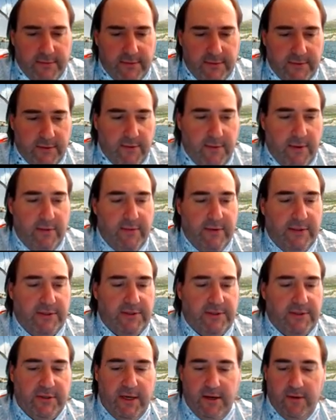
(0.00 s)
So why don't we
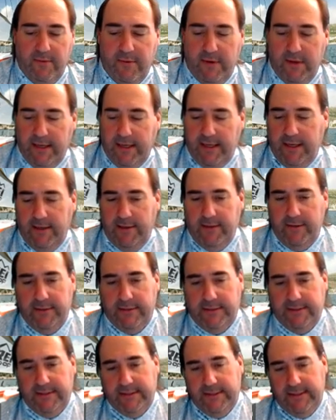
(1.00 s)
try one here and
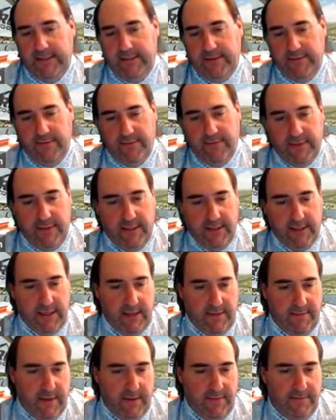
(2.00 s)
see what you
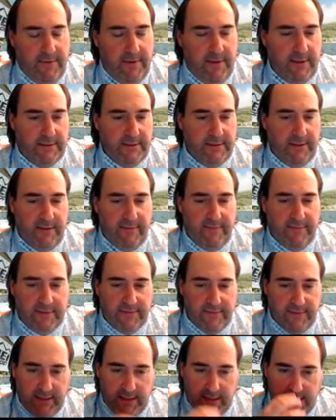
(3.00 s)
come up with. So give
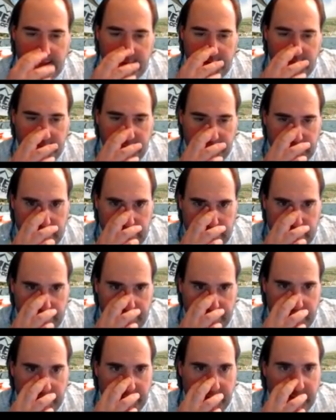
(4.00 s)
this one a go. We'll talk
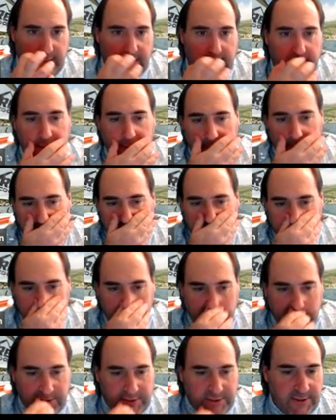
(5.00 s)
about it here. Just
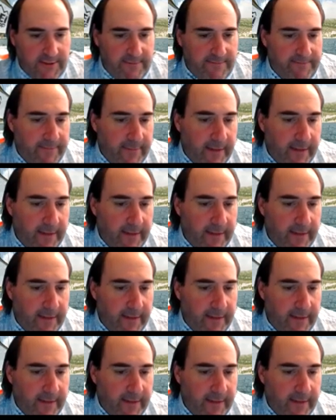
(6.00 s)
make sure.